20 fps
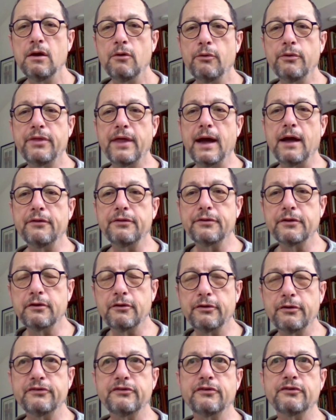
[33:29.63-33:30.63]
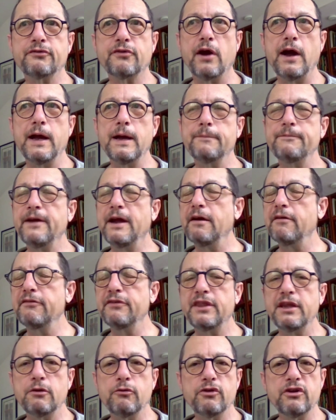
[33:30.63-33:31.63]
without the Christian triumph,
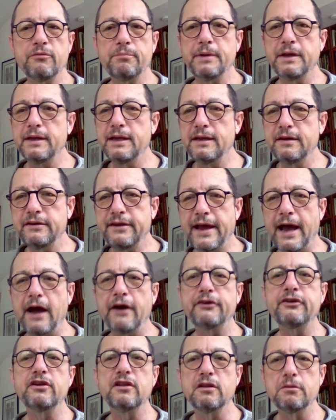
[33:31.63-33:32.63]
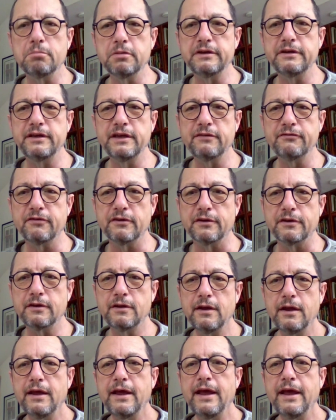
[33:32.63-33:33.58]
everything would have been incalculably different.